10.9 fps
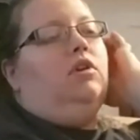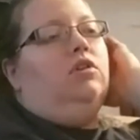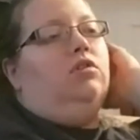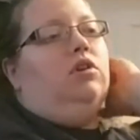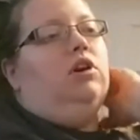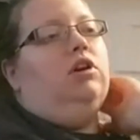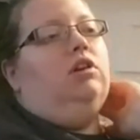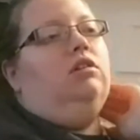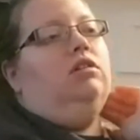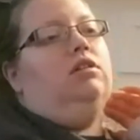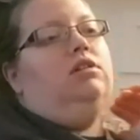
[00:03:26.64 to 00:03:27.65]
you
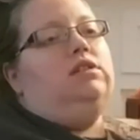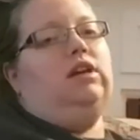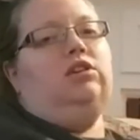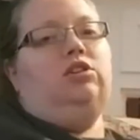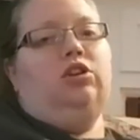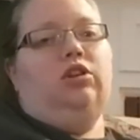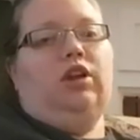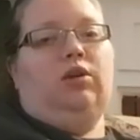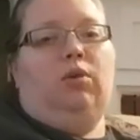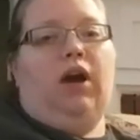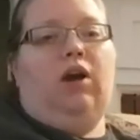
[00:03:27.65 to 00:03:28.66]
could send her
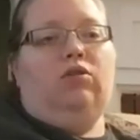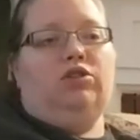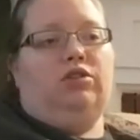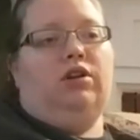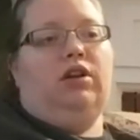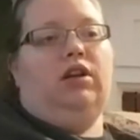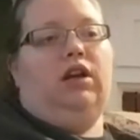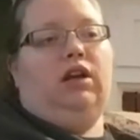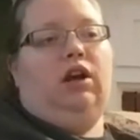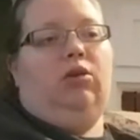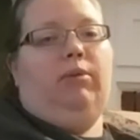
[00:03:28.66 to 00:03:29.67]
like what house you're in
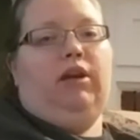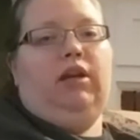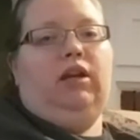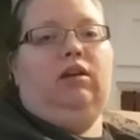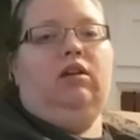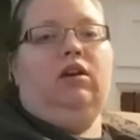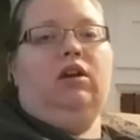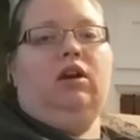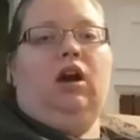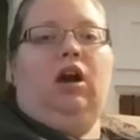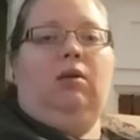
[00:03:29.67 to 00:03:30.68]
and how many
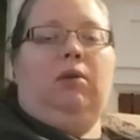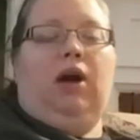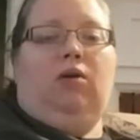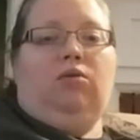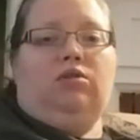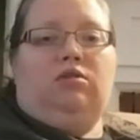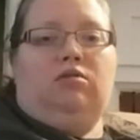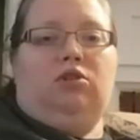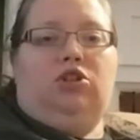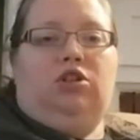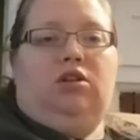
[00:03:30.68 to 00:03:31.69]
owls you
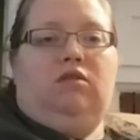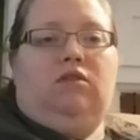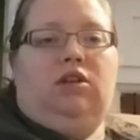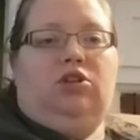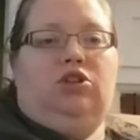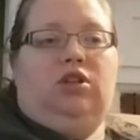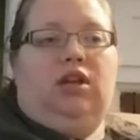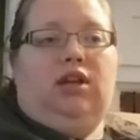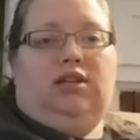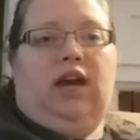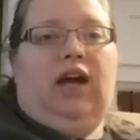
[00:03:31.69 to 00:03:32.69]
achieved, and she
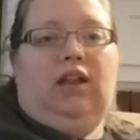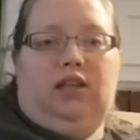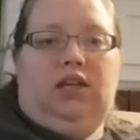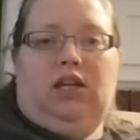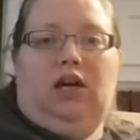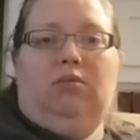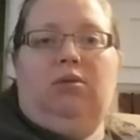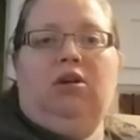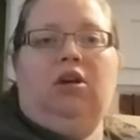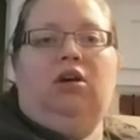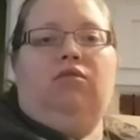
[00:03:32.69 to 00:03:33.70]
like tallied it up
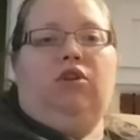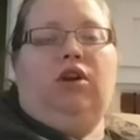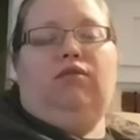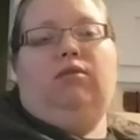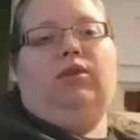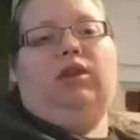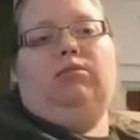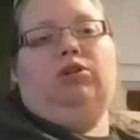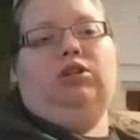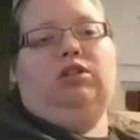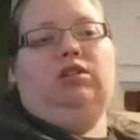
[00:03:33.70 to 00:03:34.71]
for everyone that
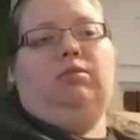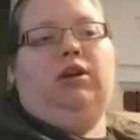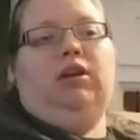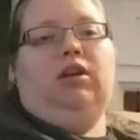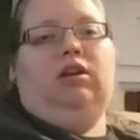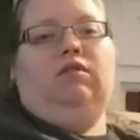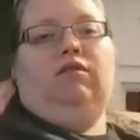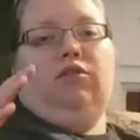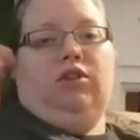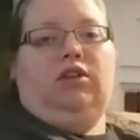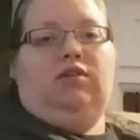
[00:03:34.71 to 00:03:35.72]
participated and
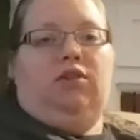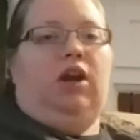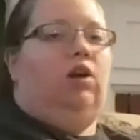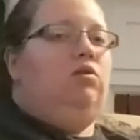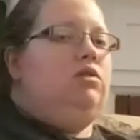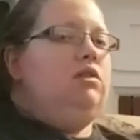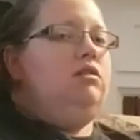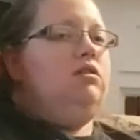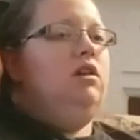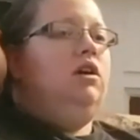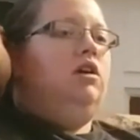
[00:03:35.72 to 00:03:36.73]
for the different
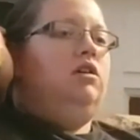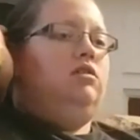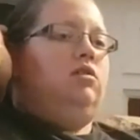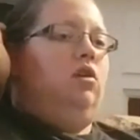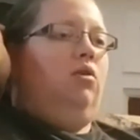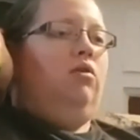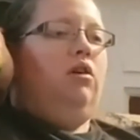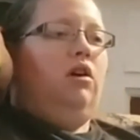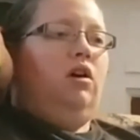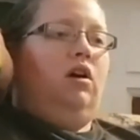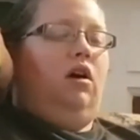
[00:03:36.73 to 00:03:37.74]
houses. So
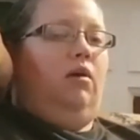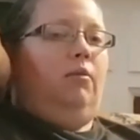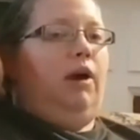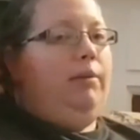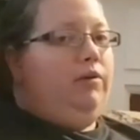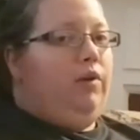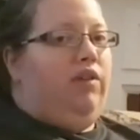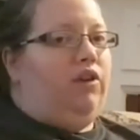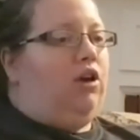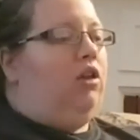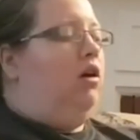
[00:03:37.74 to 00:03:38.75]
I'm in
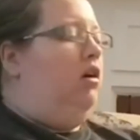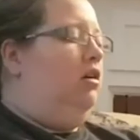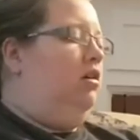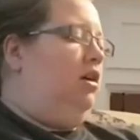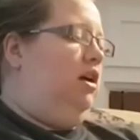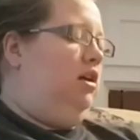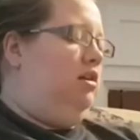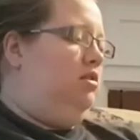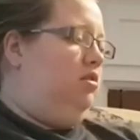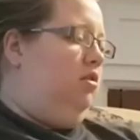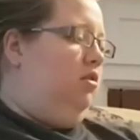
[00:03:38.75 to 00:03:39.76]
Ravenclaw,
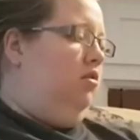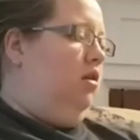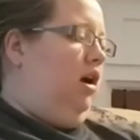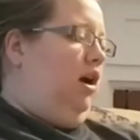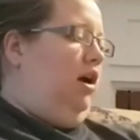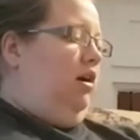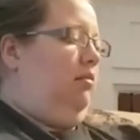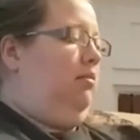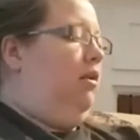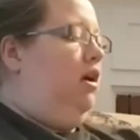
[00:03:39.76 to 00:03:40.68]
and so I